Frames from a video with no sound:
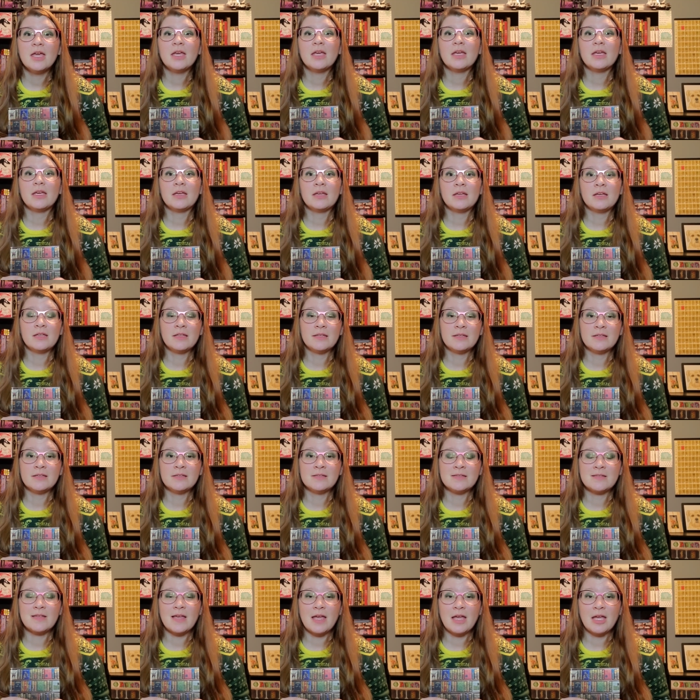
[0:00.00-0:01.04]
It
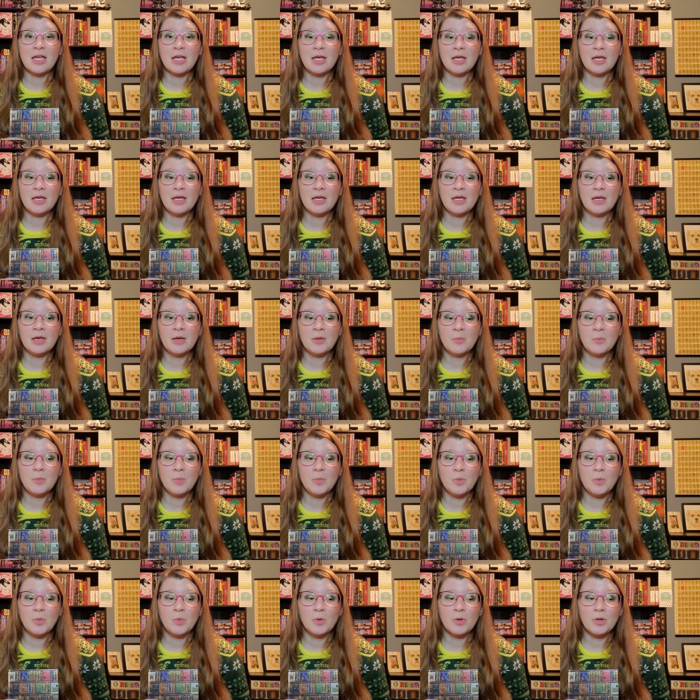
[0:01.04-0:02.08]
is a
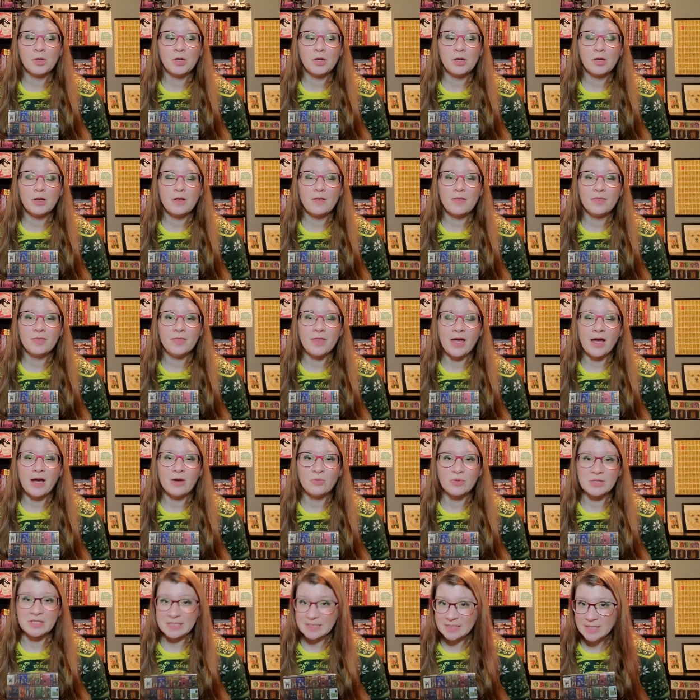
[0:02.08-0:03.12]
book that
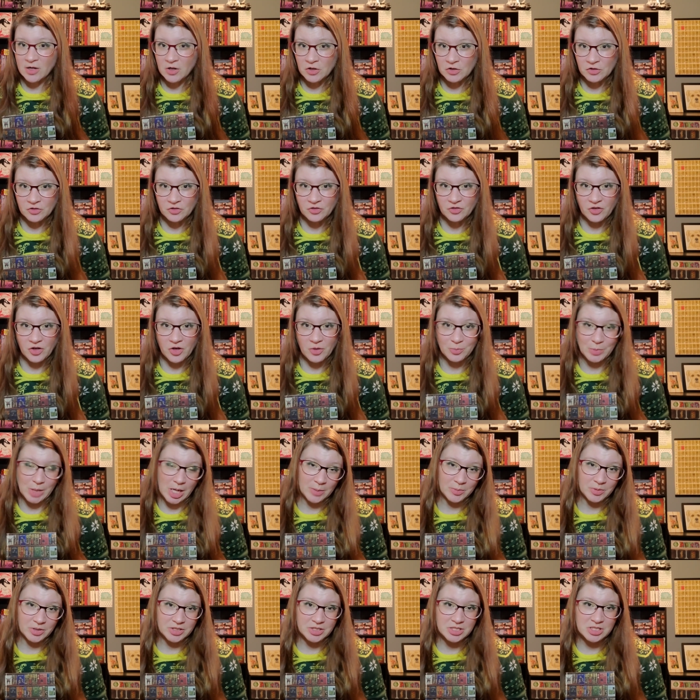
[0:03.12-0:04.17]
was
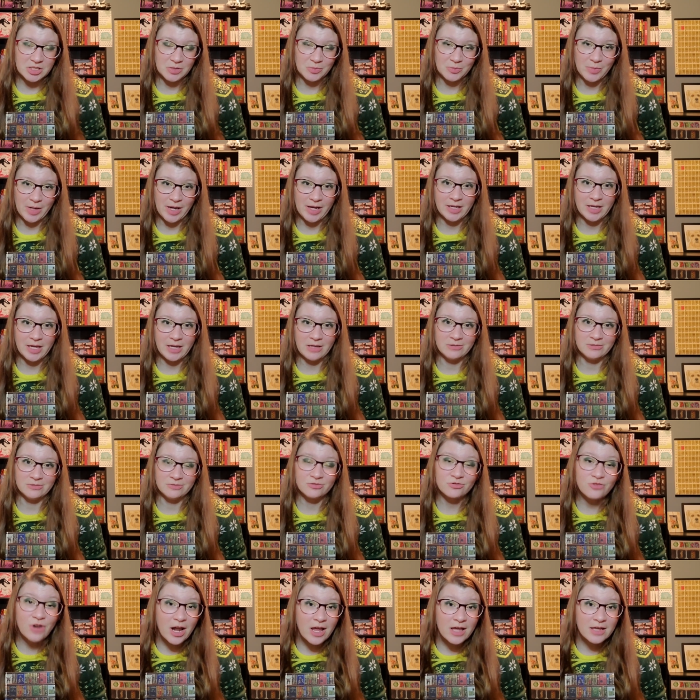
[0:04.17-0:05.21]
self-published by a
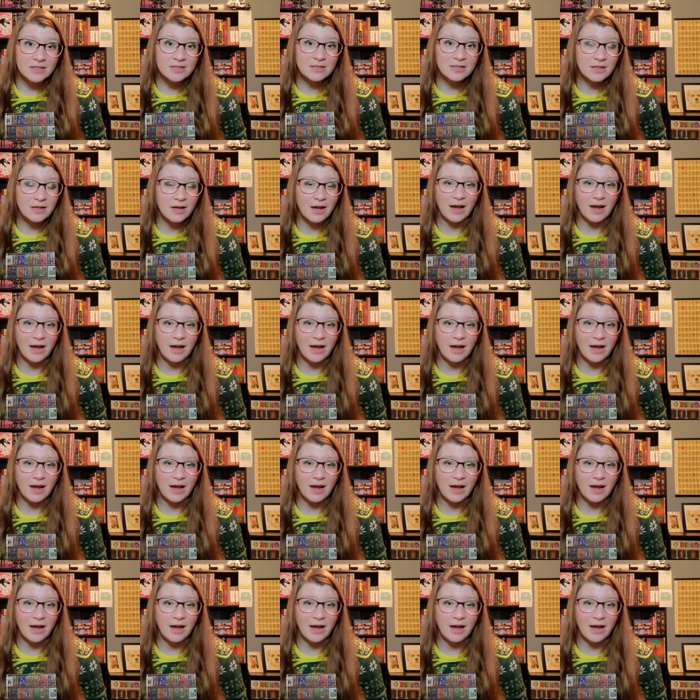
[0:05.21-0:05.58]
friend.